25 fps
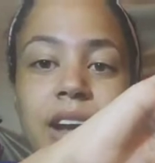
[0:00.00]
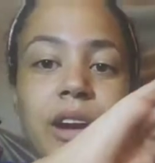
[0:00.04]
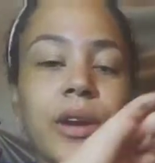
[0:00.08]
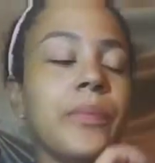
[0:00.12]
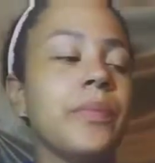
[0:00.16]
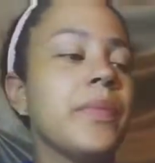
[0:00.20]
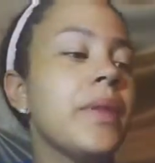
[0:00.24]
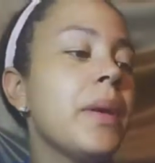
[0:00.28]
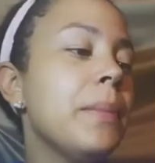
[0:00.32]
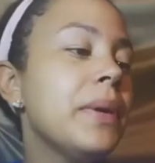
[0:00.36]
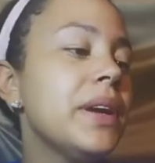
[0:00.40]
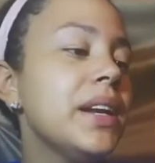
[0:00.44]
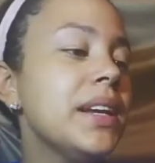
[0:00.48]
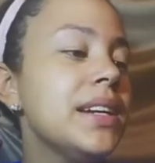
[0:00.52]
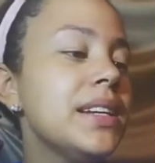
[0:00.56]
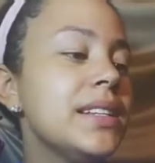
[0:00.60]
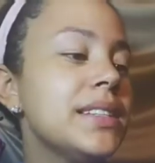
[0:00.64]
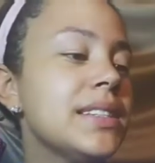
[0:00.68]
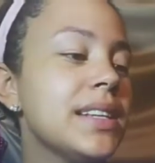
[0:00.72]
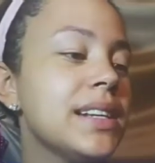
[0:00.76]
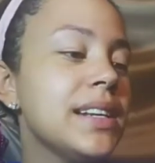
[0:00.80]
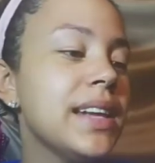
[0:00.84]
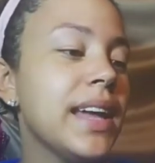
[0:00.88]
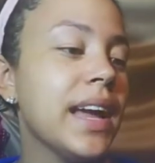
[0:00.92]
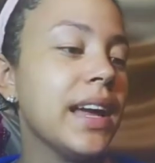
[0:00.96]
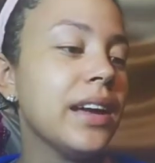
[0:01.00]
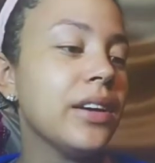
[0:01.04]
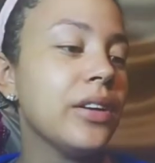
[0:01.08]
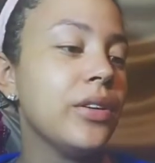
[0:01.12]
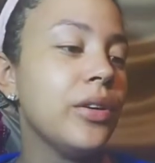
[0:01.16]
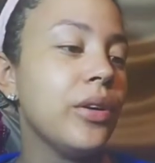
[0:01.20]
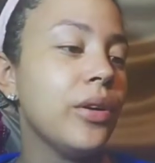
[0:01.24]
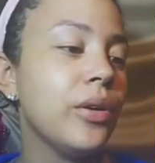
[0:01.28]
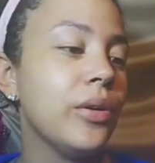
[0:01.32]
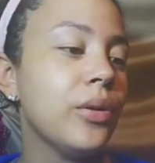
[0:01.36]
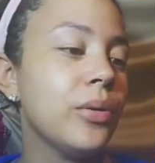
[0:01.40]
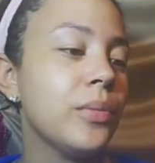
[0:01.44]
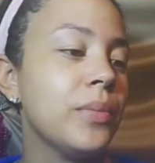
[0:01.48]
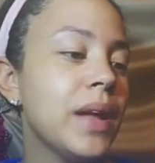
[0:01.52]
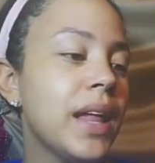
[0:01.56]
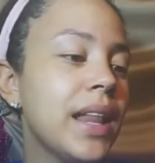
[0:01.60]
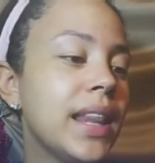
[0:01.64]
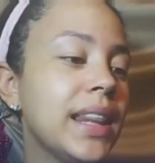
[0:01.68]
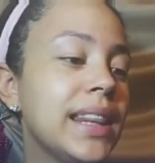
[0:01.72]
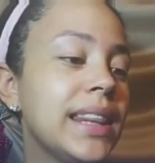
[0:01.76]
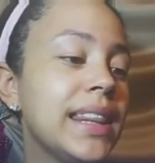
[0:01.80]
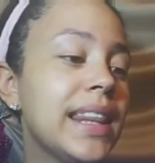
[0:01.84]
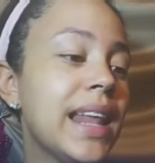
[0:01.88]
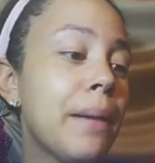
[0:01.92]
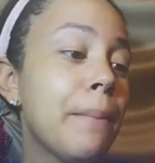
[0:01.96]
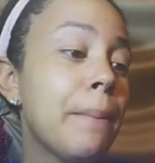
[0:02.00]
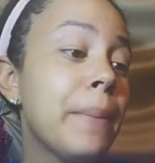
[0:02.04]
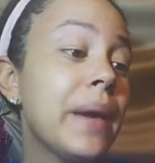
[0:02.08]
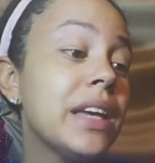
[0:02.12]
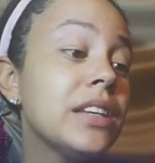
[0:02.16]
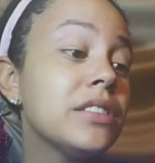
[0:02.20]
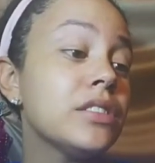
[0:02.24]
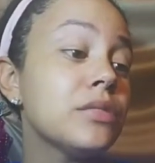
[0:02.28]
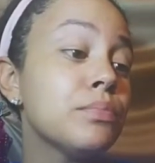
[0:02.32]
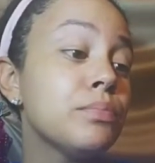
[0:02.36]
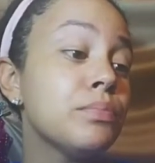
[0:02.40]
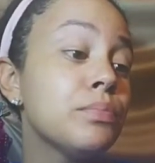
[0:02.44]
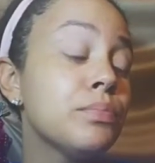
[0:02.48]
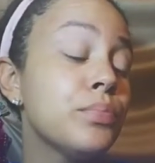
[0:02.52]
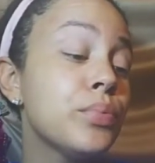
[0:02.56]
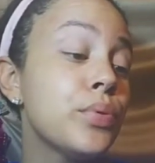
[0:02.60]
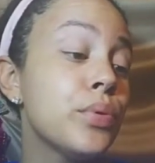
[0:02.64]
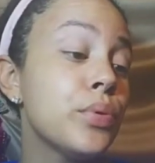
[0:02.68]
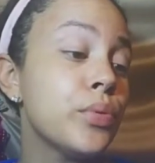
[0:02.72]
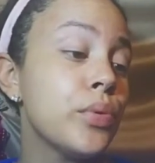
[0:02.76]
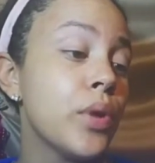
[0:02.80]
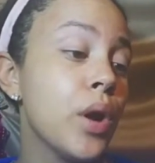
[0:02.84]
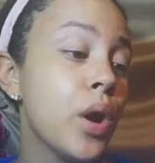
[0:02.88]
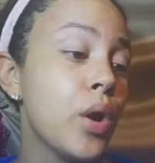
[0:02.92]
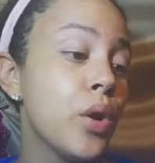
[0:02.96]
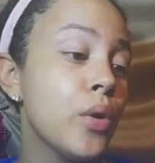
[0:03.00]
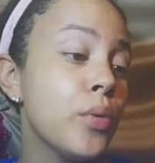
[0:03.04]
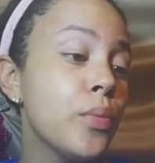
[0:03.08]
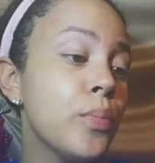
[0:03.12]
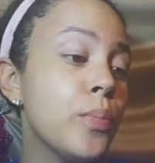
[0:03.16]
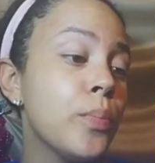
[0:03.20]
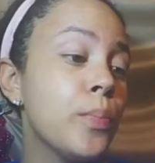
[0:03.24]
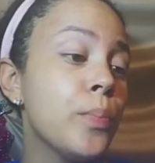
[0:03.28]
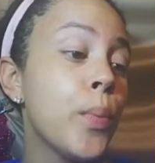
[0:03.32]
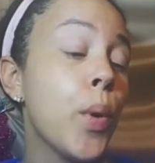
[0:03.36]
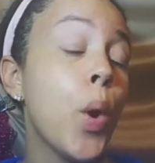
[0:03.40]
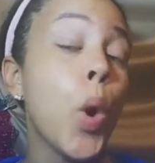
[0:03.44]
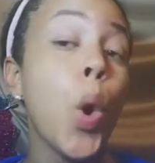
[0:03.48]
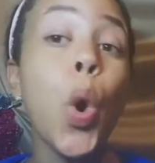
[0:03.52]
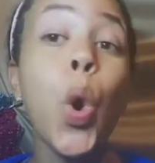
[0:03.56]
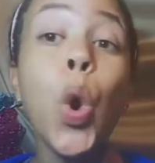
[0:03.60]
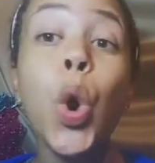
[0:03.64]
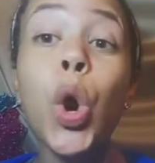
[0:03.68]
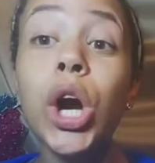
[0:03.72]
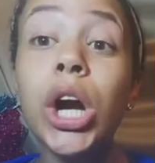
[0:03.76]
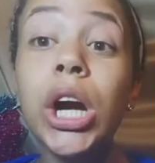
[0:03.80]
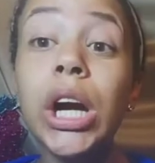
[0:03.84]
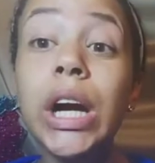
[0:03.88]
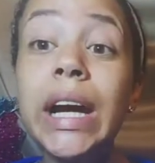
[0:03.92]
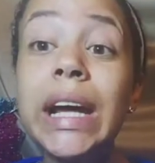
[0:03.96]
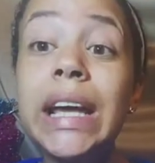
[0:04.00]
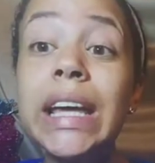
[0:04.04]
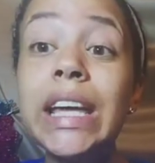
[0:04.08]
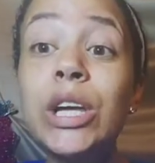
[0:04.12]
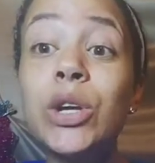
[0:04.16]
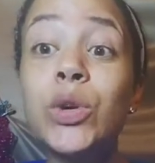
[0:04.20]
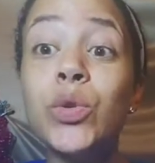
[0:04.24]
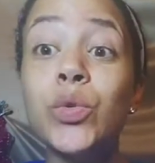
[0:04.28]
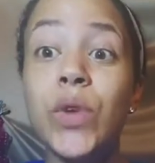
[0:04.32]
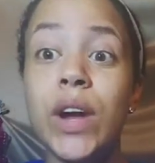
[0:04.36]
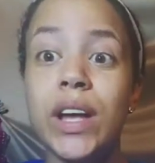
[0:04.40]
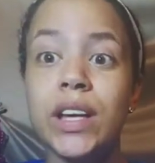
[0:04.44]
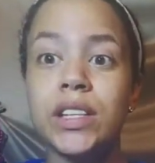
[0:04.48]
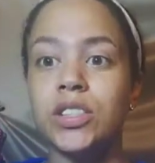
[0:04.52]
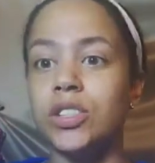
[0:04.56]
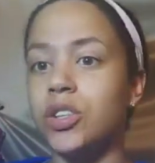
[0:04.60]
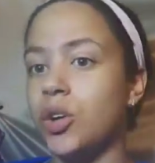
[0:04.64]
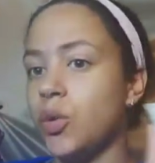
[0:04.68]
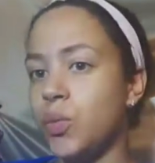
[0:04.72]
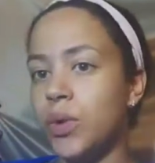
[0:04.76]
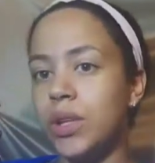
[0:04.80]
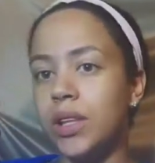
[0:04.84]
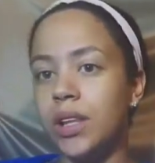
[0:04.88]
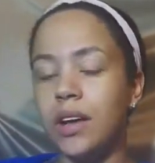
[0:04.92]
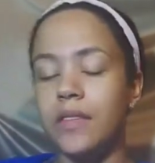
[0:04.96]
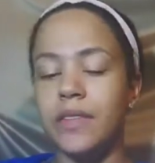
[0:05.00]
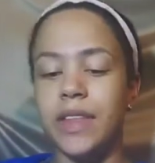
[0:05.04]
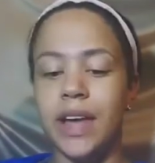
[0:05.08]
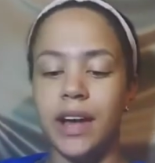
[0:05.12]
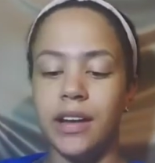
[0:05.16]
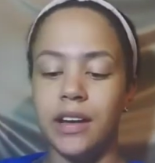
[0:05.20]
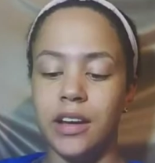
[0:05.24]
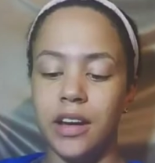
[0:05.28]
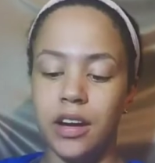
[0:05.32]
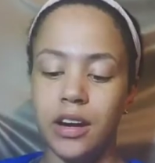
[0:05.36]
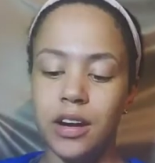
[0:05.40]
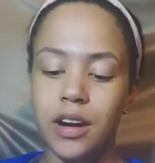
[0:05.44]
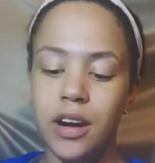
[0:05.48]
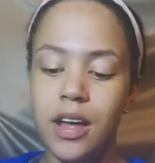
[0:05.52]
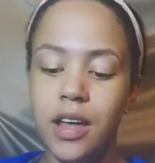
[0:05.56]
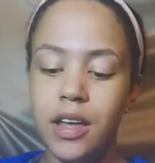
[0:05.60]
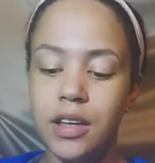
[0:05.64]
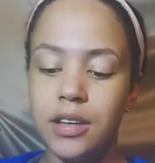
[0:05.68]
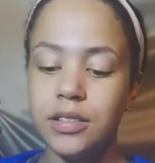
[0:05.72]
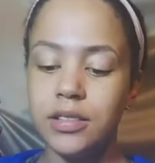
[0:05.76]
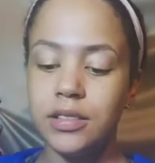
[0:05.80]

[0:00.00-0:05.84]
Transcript: I don't know, but it is the Lancome La Base Pro Pore Eraser. We love that here.